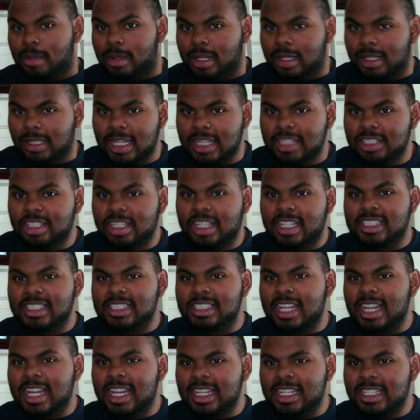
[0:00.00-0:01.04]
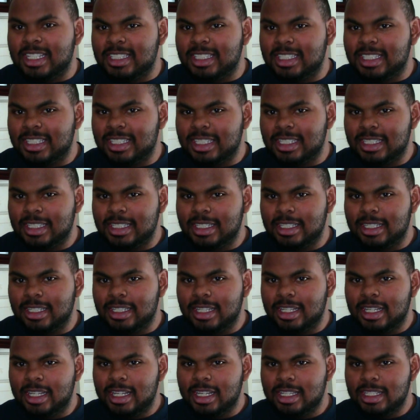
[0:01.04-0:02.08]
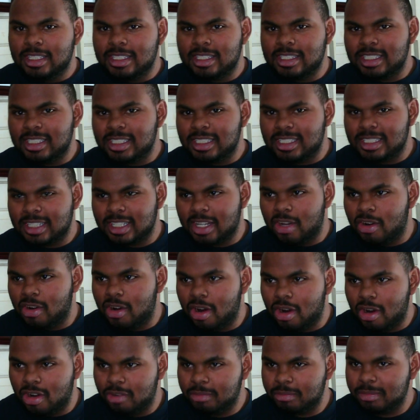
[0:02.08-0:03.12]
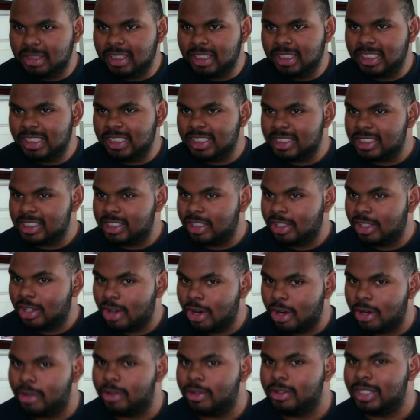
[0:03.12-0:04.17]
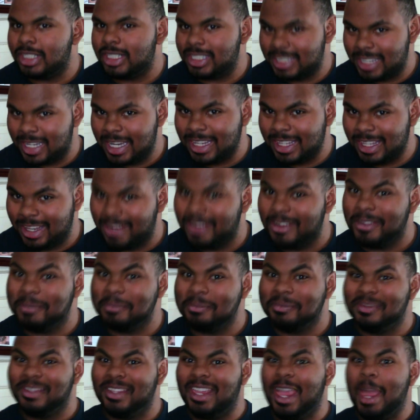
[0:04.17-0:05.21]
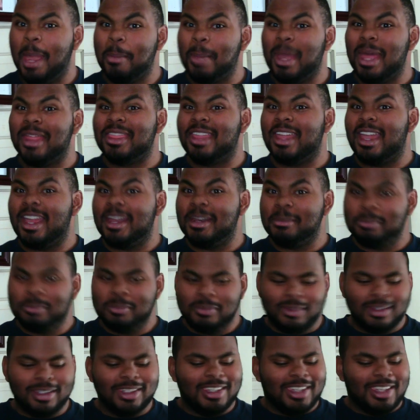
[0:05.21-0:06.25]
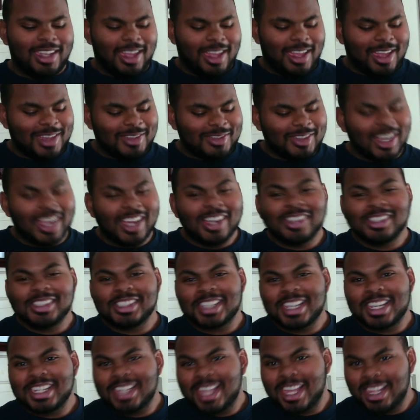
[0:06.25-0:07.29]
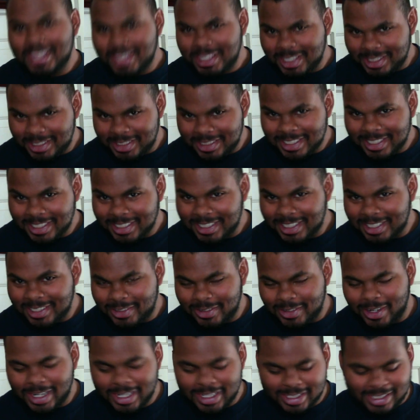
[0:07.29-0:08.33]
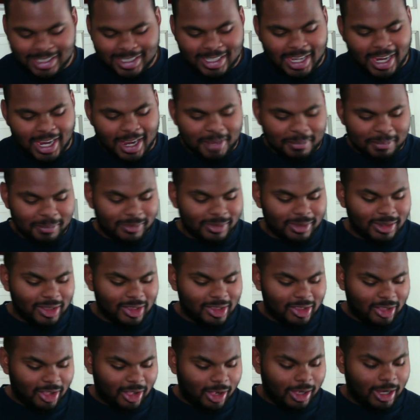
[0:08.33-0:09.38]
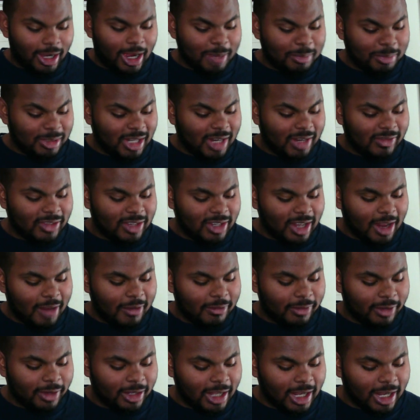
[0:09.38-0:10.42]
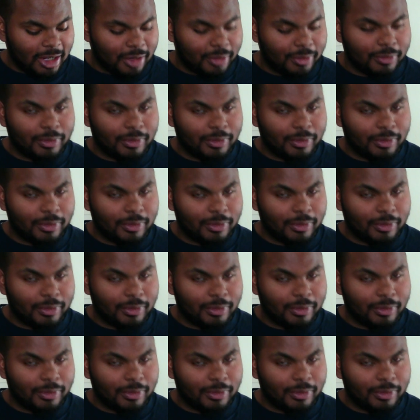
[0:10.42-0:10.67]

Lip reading: Clay Chastain just needs to go home, dig in his little hole, and stay there. How about that? I'm not going to say nothing crazy yet. I'm saving that for later